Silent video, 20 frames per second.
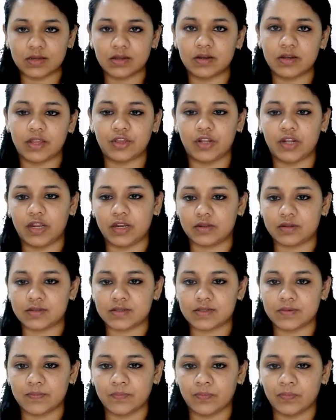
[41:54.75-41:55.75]

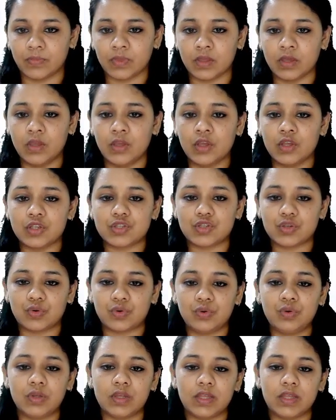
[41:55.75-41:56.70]
regulators. So